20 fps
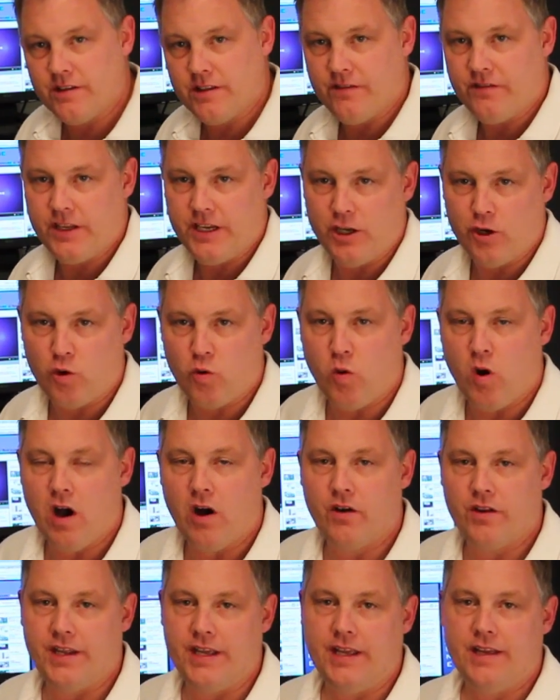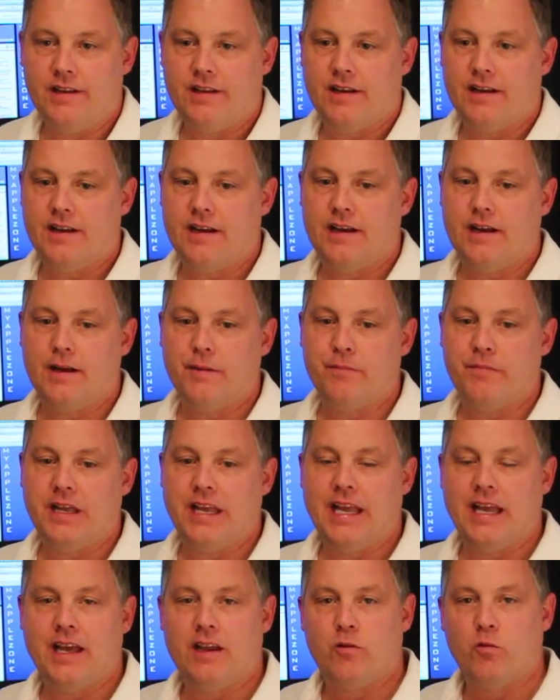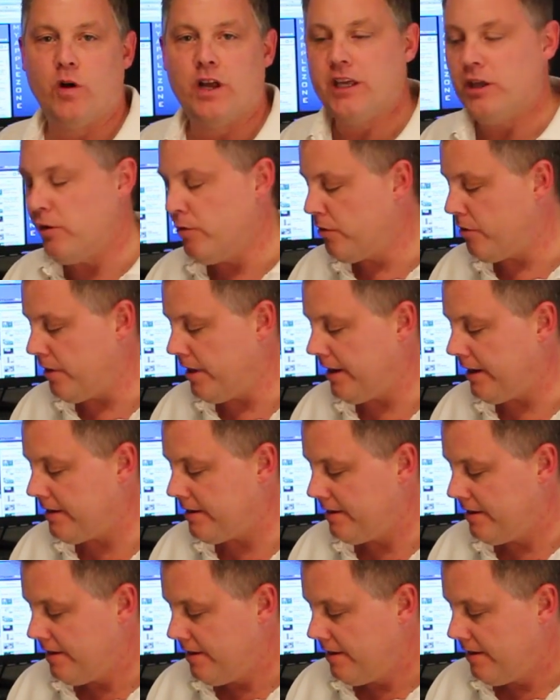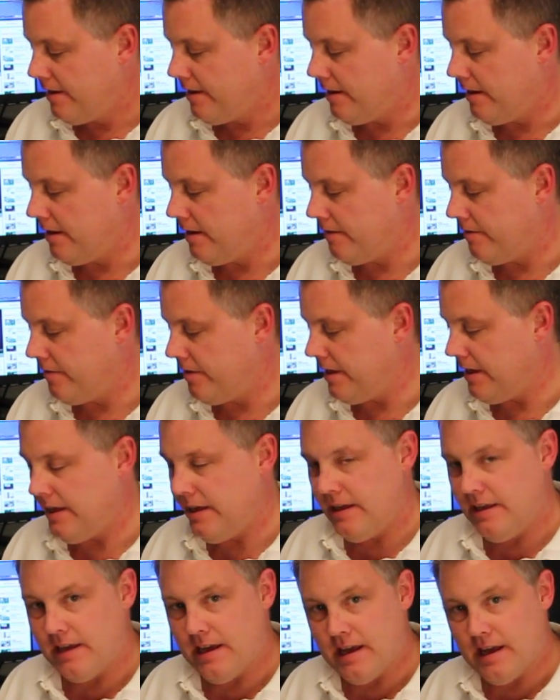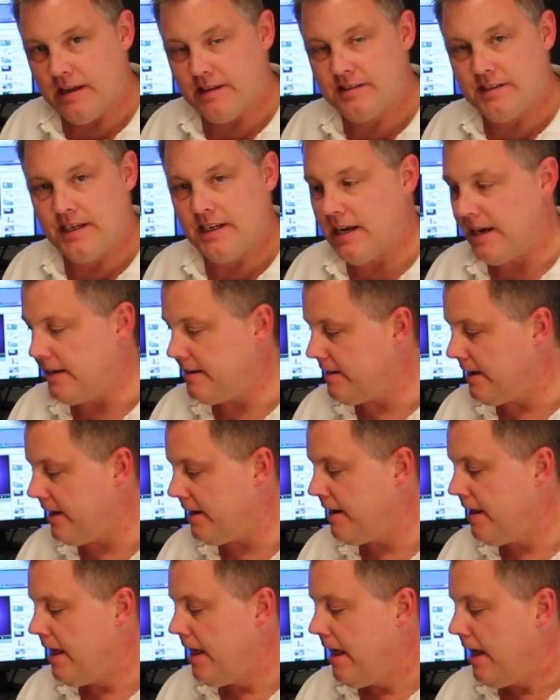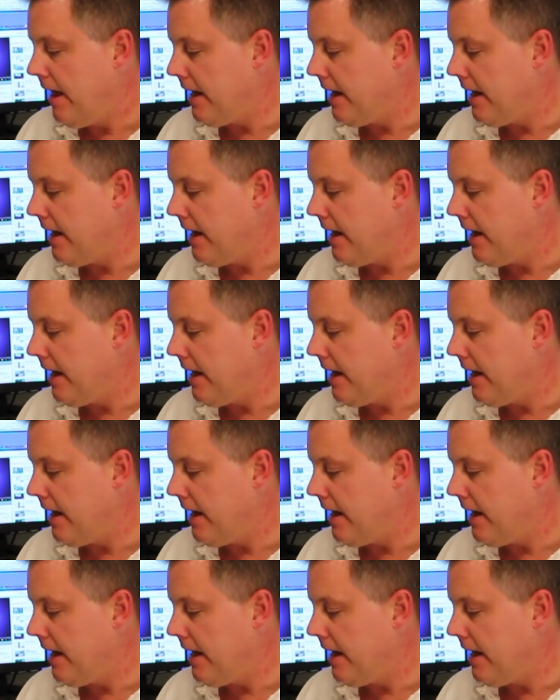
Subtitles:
of the video quality and what you think of the C910.